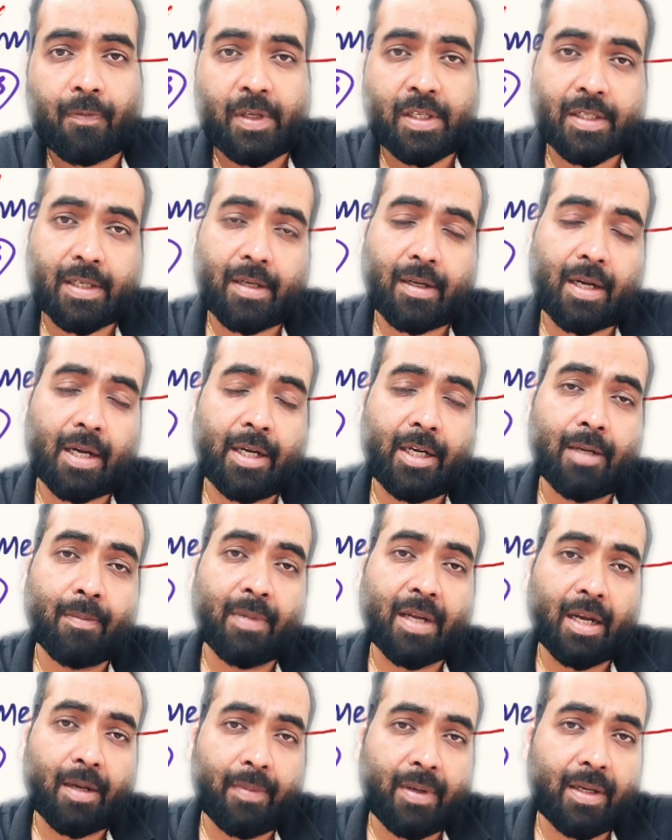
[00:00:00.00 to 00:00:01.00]
which item
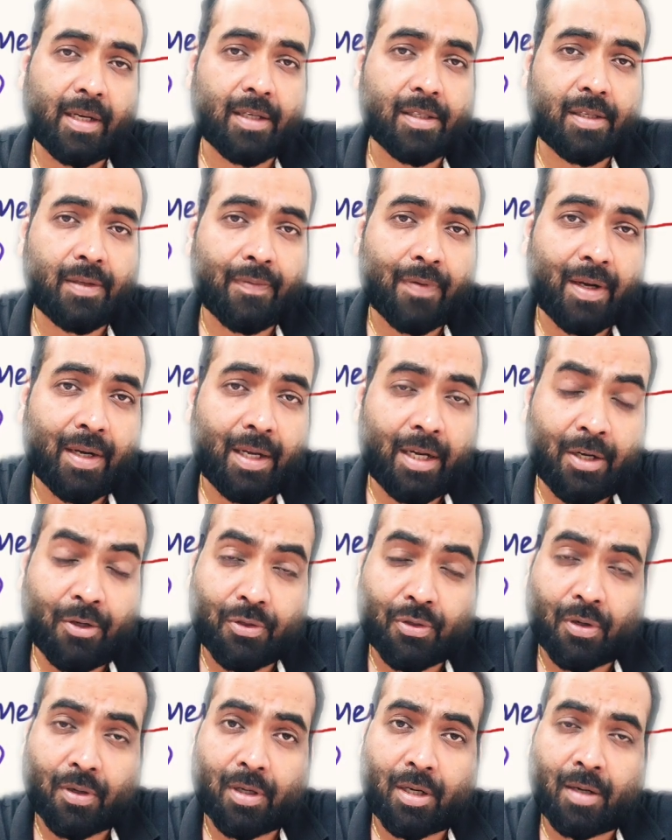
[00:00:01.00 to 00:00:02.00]
can be classified in
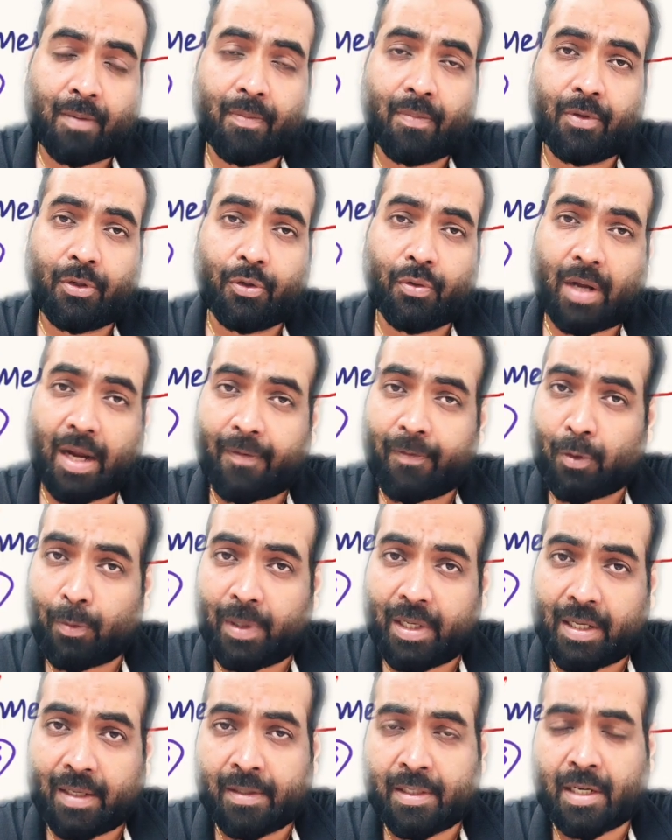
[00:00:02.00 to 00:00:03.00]
short term. You have to
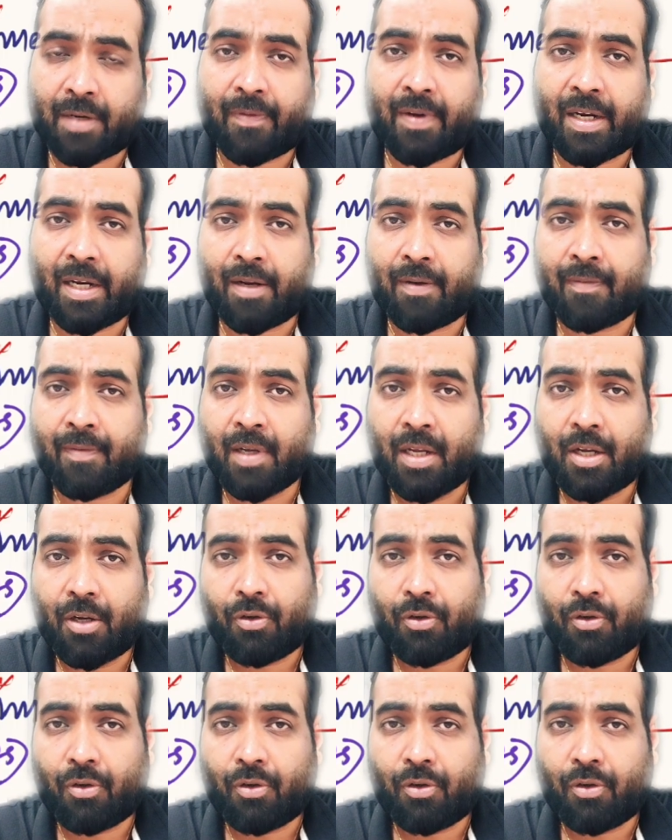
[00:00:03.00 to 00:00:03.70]
be conservative.